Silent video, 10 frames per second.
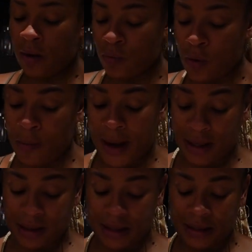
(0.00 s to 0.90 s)

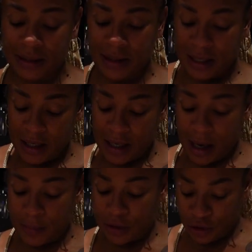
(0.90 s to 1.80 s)
romaine lettuce.
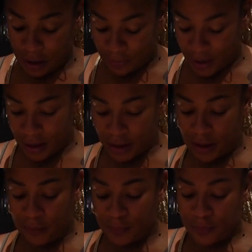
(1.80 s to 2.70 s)
I'm gonna chop that
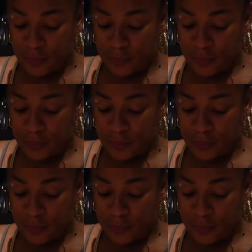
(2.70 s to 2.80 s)
up.